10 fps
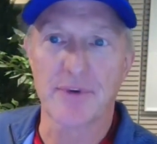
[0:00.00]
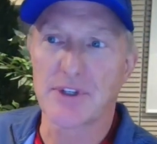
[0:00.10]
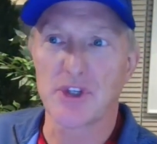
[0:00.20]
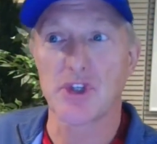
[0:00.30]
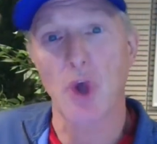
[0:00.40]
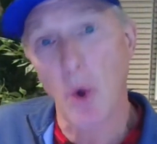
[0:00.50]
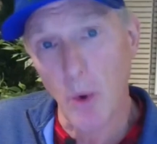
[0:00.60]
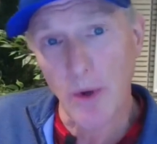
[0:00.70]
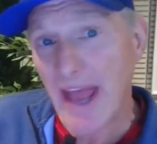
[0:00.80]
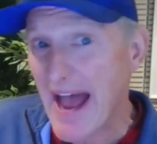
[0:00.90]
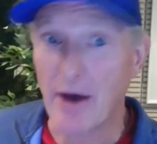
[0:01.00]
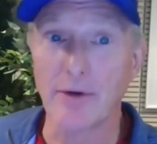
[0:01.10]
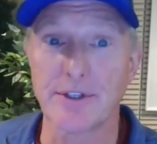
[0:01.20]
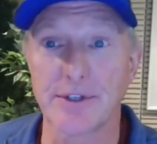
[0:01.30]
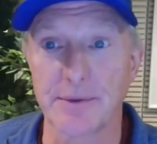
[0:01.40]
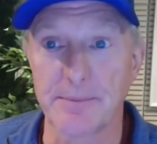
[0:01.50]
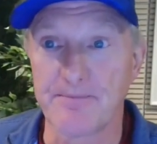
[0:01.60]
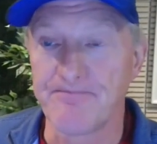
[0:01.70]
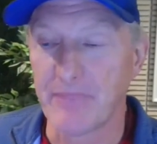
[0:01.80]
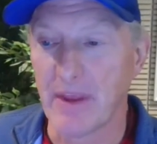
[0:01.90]
sold out
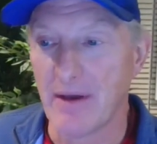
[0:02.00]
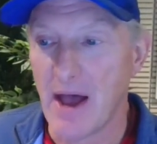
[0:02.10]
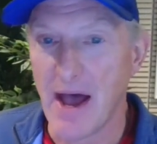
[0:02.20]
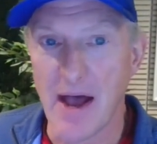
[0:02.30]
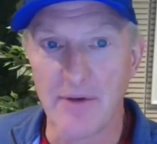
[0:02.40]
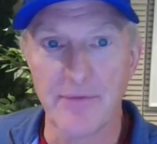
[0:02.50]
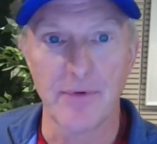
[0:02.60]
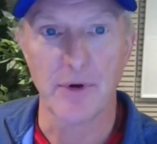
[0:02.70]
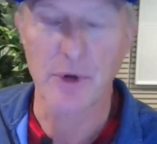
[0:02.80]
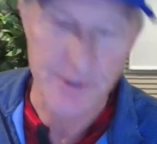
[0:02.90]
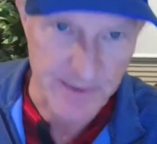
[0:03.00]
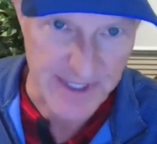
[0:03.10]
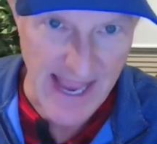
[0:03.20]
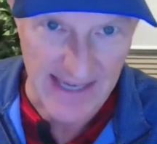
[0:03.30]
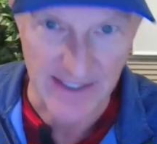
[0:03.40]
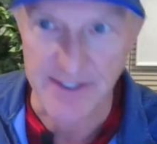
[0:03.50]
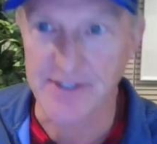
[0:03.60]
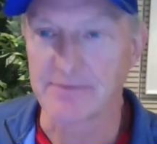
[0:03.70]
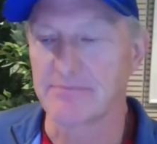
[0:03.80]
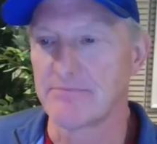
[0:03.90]
of Christmas
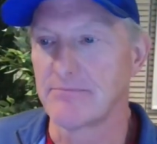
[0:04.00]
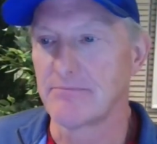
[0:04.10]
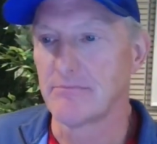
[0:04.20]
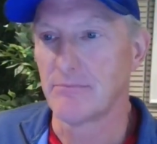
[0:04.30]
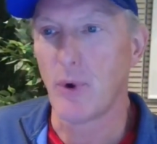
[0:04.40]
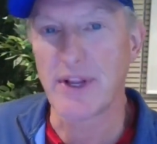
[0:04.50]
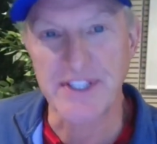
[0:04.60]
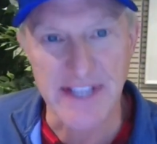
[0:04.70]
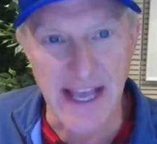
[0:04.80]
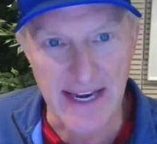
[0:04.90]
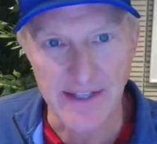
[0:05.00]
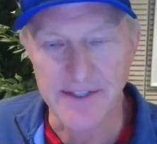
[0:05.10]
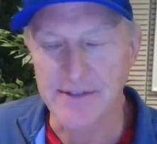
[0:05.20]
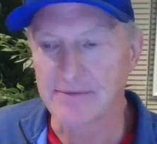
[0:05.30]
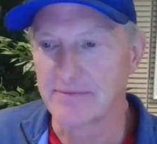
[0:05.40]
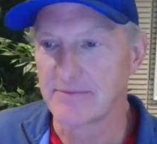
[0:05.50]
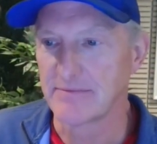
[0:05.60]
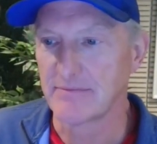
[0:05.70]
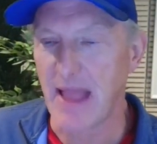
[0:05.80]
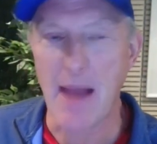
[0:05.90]
cactus, poinsettias,
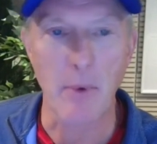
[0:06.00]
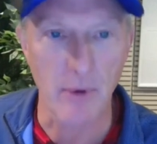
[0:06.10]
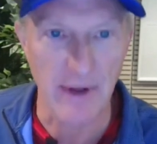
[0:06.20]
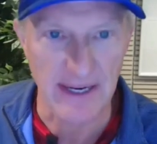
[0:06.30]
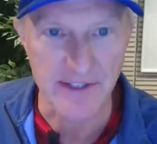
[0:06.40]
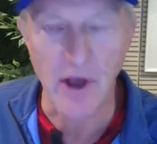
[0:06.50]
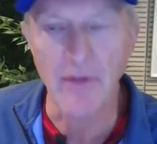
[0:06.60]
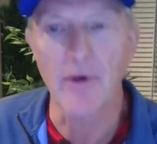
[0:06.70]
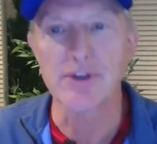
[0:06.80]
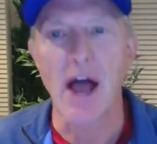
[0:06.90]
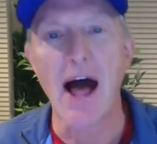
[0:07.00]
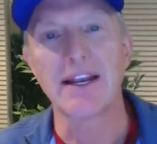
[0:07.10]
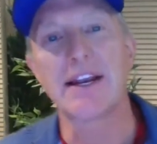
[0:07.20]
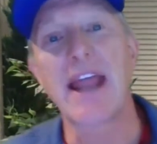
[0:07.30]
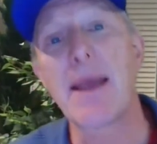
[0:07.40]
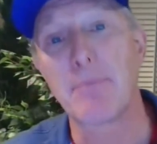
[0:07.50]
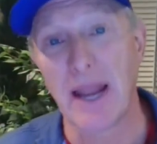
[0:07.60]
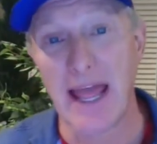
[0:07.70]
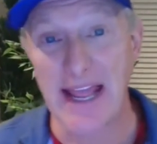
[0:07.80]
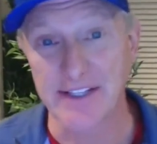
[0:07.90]
amaryllis, all those holiday
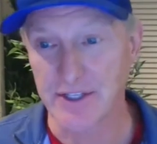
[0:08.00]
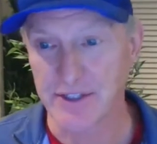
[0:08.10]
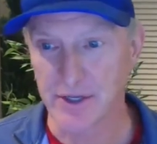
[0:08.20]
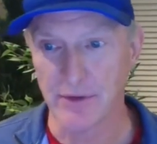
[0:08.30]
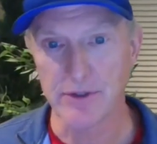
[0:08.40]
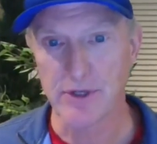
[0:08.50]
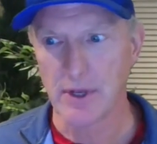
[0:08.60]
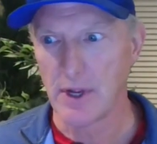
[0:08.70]
plants. And so, there's